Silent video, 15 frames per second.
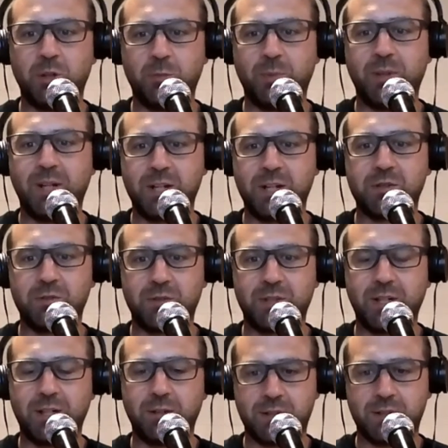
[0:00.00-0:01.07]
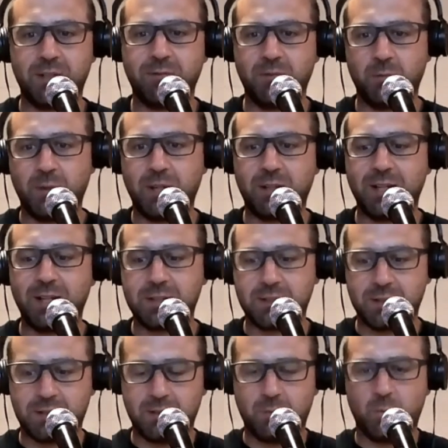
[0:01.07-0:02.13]
open national titles in different weight
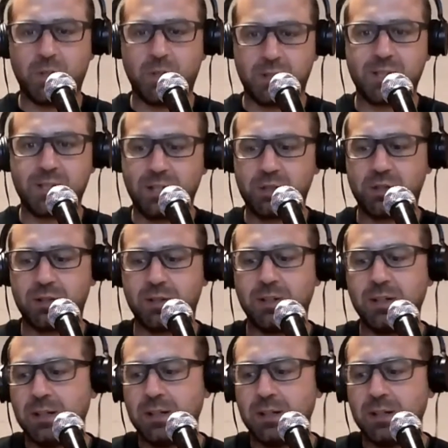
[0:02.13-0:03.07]
classes in one session